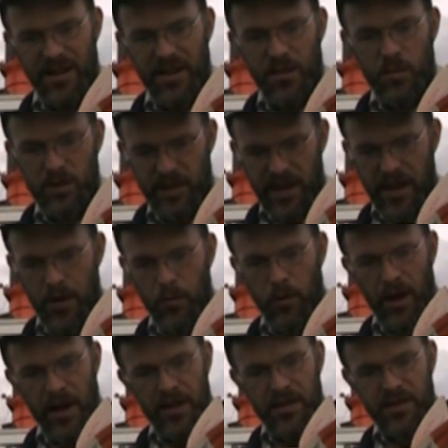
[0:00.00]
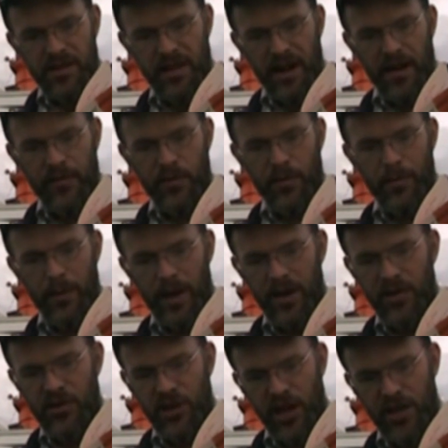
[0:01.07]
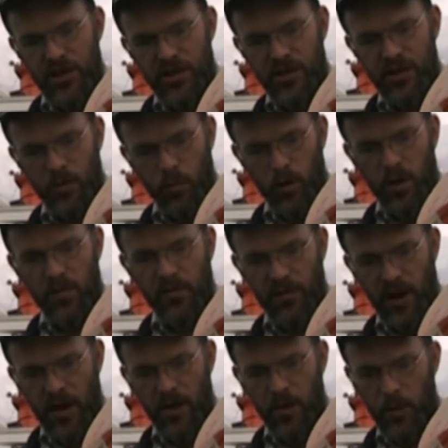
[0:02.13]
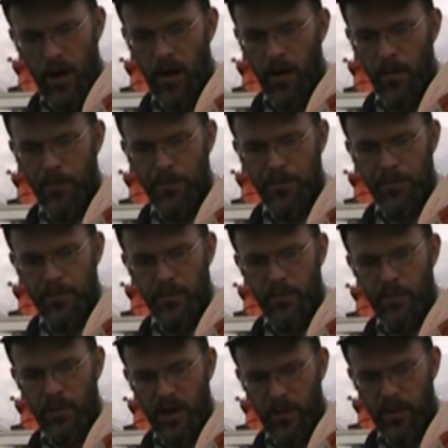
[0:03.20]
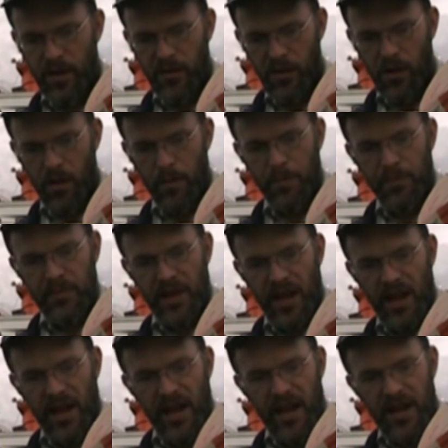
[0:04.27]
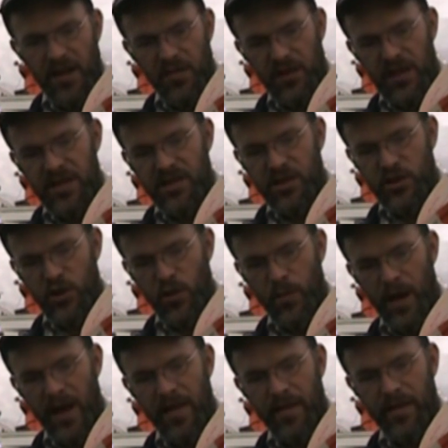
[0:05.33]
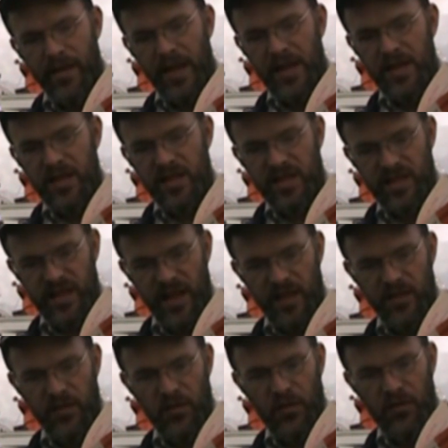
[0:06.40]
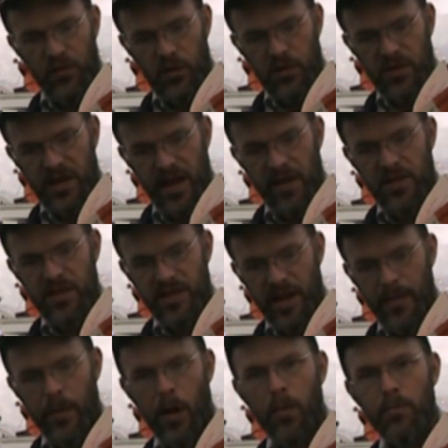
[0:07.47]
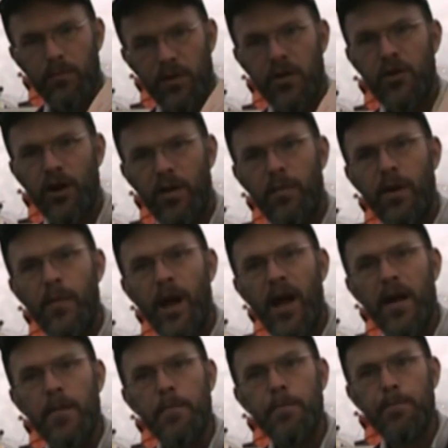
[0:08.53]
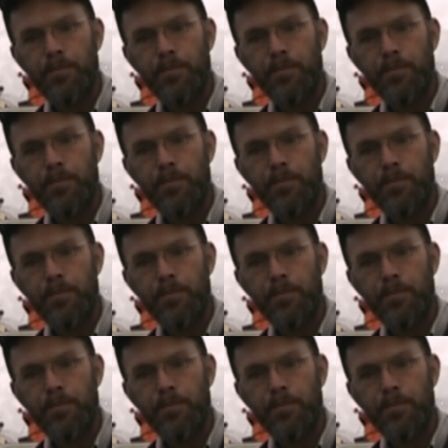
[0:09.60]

It was later raised, and after many changes it worked fairly well, but above all, it convinced the two men that a successful full-scale steamboat could be made.